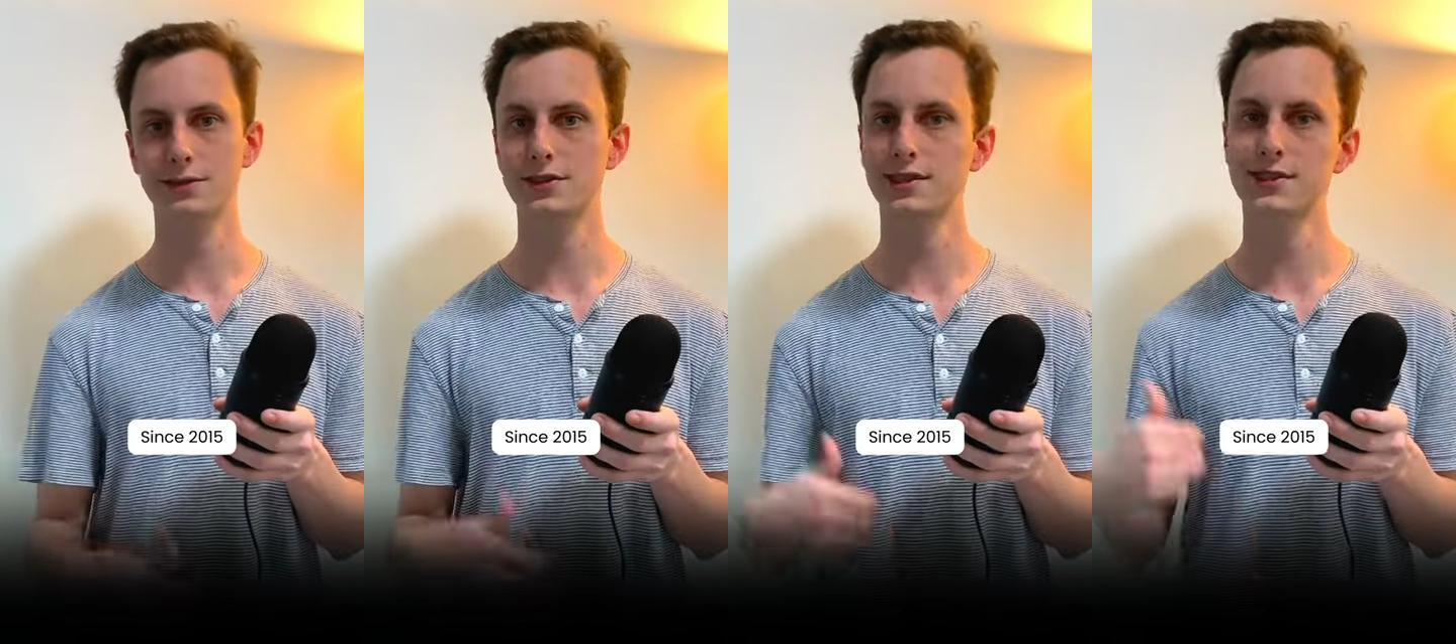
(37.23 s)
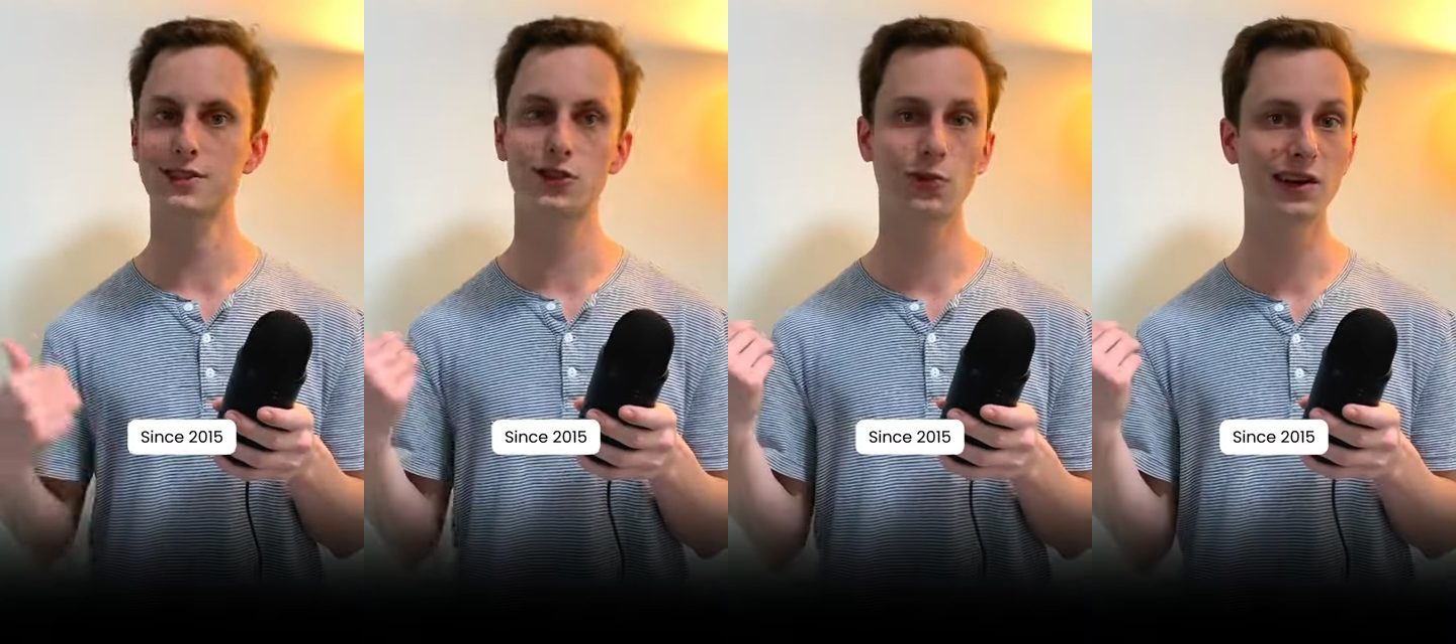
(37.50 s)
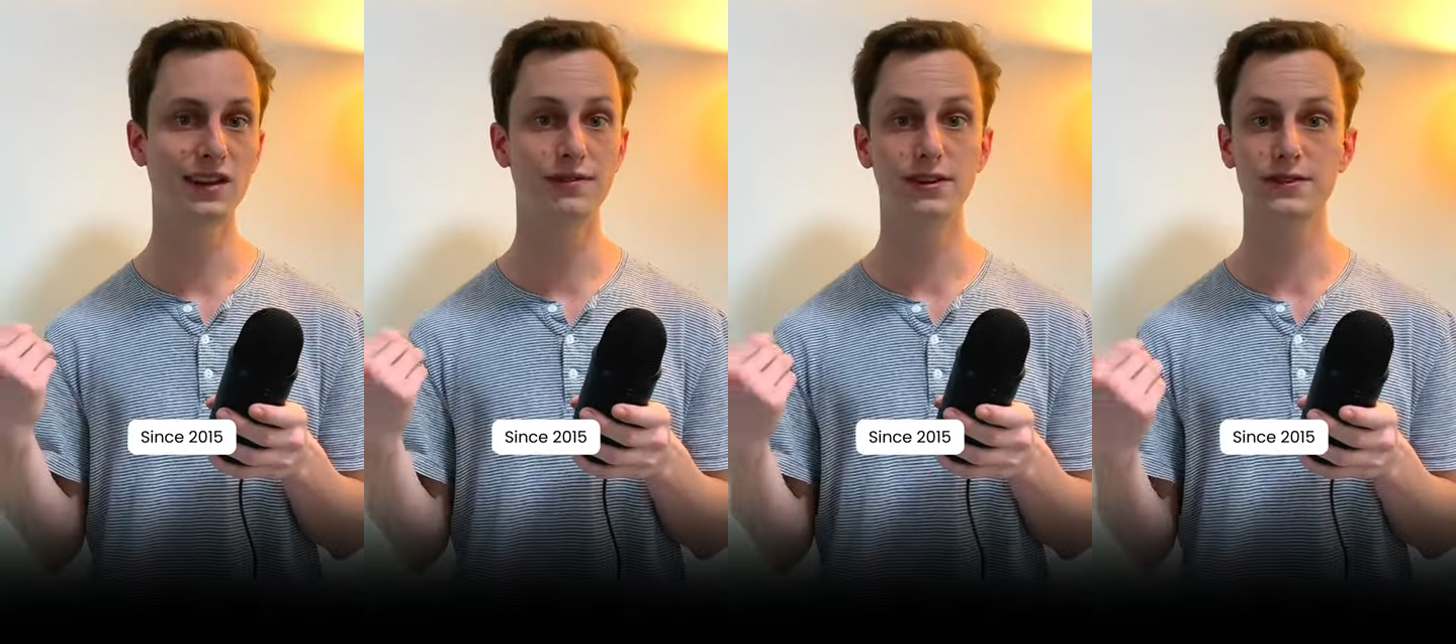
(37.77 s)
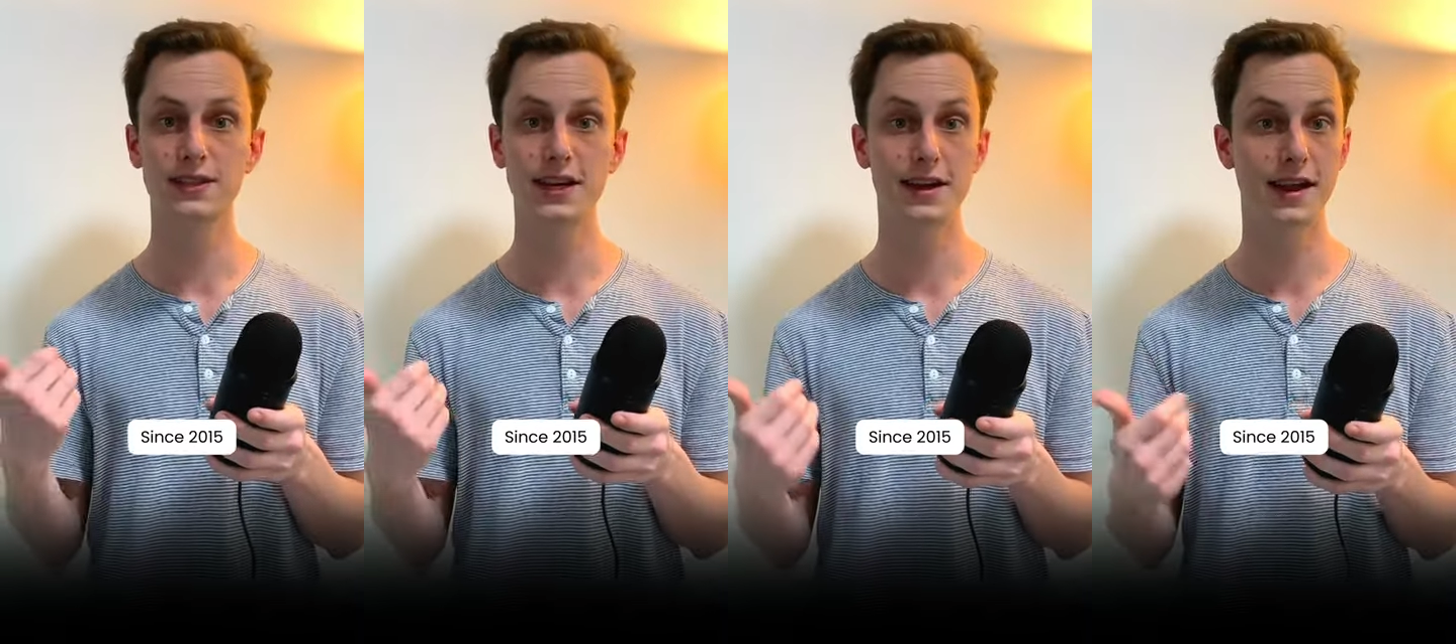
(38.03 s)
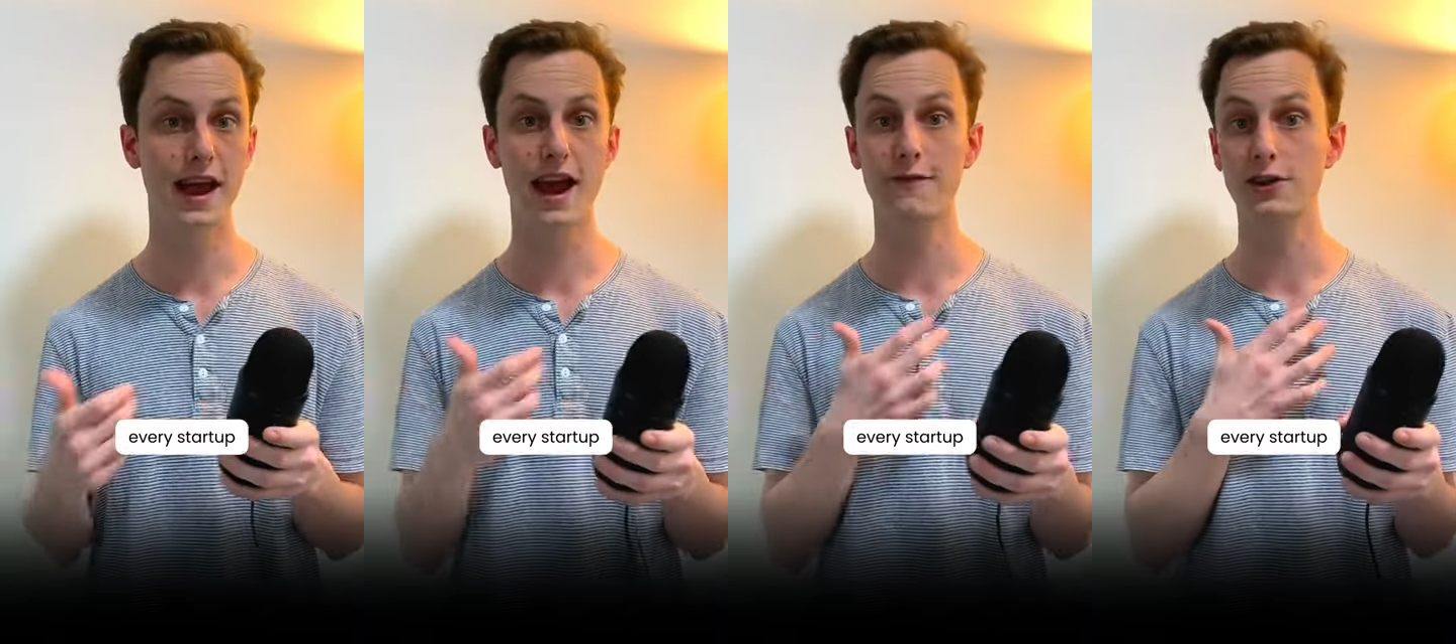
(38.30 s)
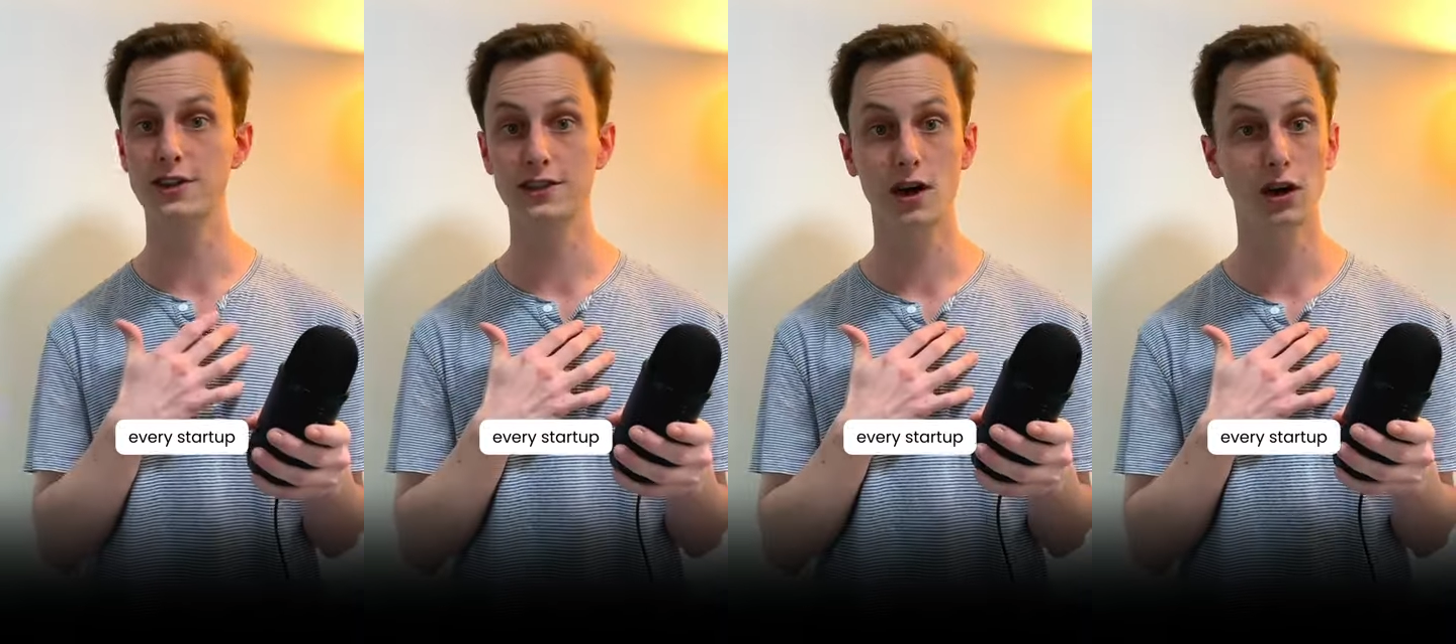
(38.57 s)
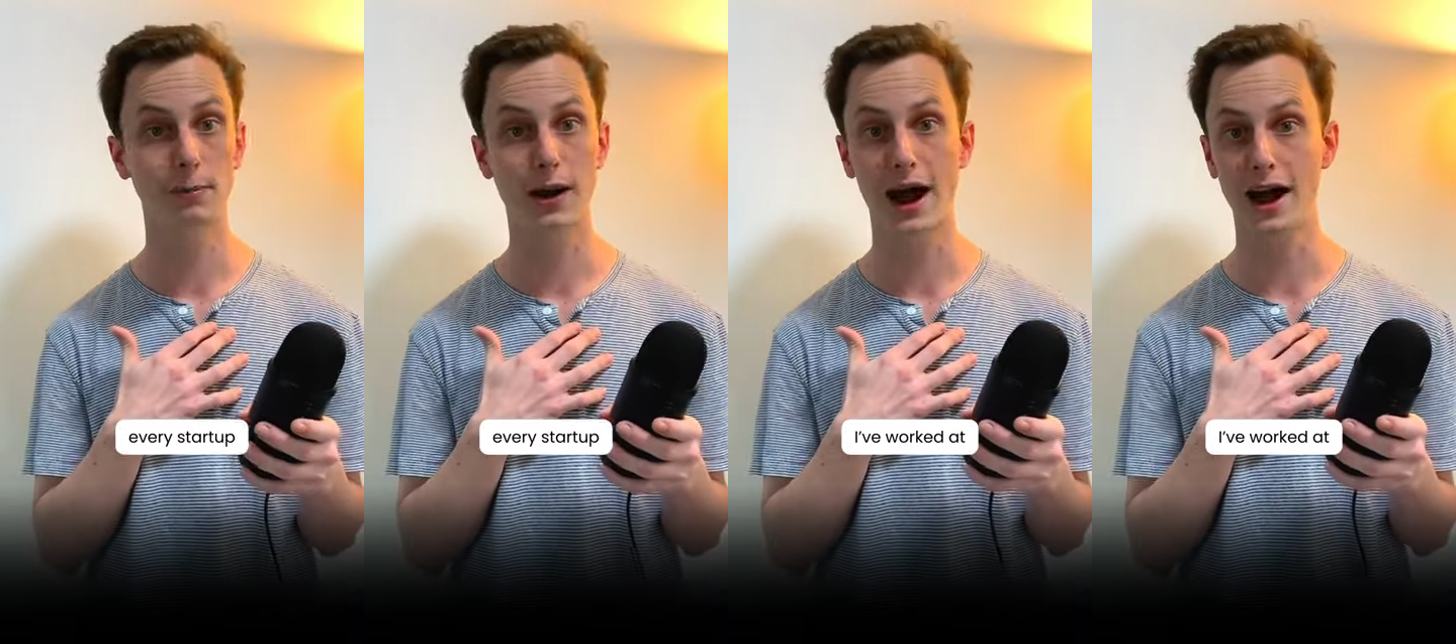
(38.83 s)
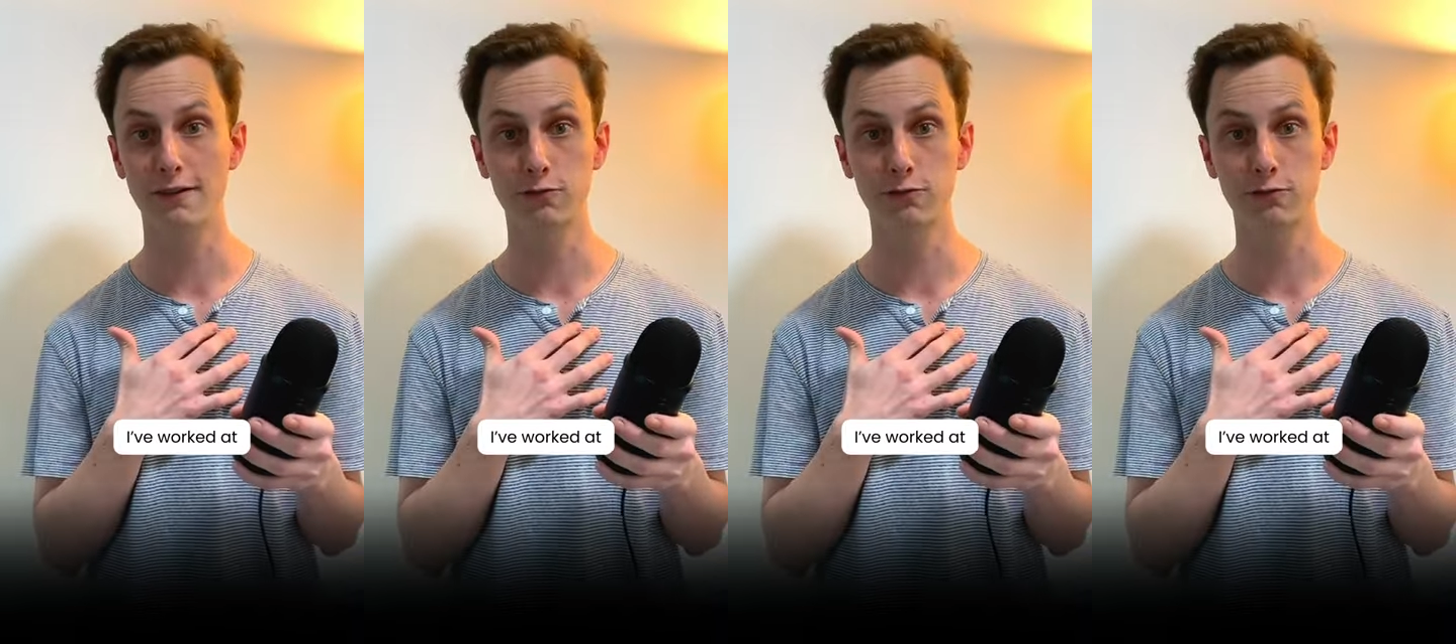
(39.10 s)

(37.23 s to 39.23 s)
Since 2015, every startup